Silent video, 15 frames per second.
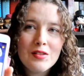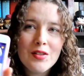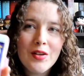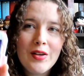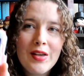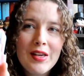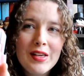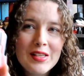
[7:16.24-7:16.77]

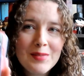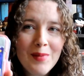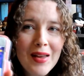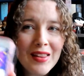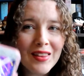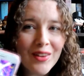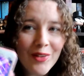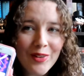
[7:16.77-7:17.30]
So here's
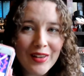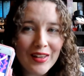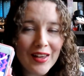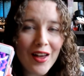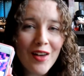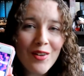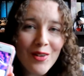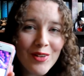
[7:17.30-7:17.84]
my
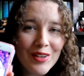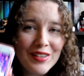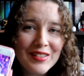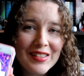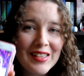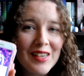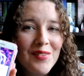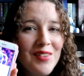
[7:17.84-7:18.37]
Lugia.
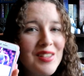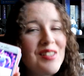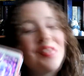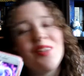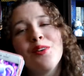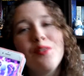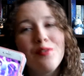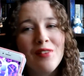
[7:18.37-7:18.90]
Honestly, it was
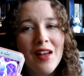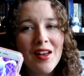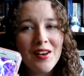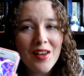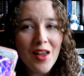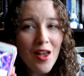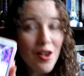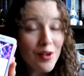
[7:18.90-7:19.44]
so
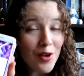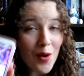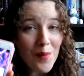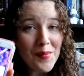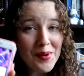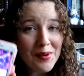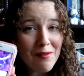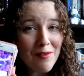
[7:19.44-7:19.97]
fun
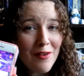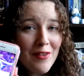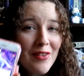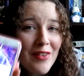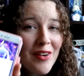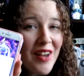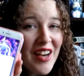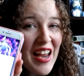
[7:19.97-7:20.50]
going with
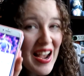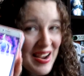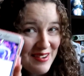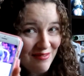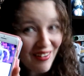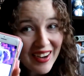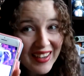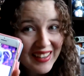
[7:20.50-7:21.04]
everyone
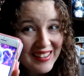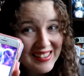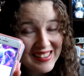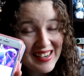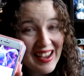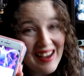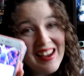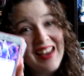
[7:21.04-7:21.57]
and raiding
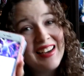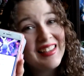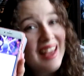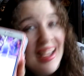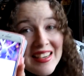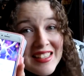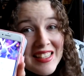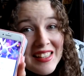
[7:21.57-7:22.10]
today and
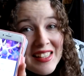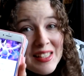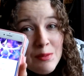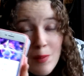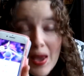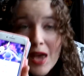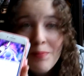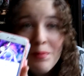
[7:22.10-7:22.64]
catching this
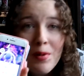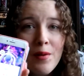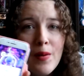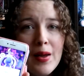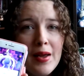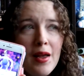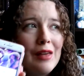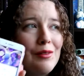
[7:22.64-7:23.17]
bad
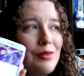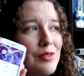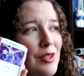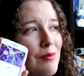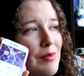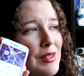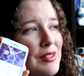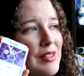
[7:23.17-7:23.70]
boy. I also
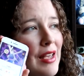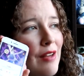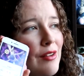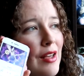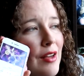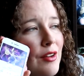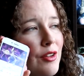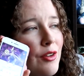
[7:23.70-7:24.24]
missed out
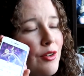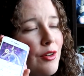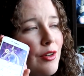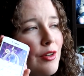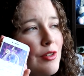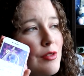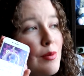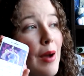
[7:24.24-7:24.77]
on
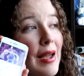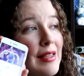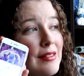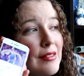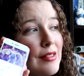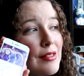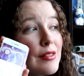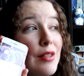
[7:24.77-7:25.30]
Articuno
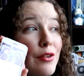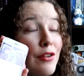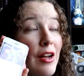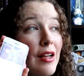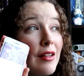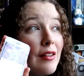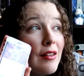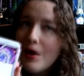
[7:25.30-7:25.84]
twice so
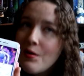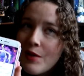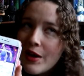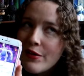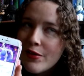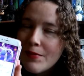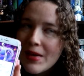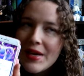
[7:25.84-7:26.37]
far. Ran away
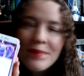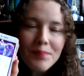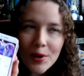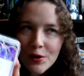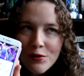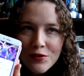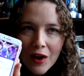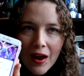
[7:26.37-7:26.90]
from me
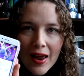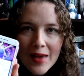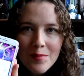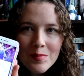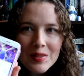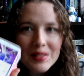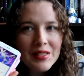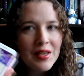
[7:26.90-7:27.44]
both
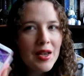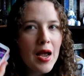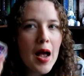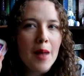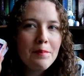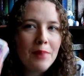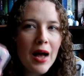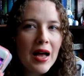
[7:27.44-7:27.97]
times,
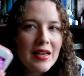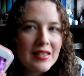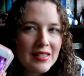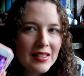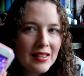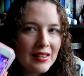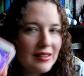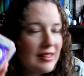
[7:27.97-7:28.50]

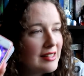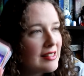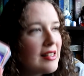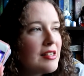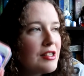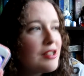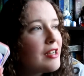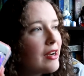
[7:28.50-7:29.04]
but these
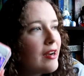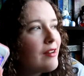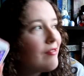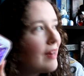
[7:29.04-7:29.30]
legendary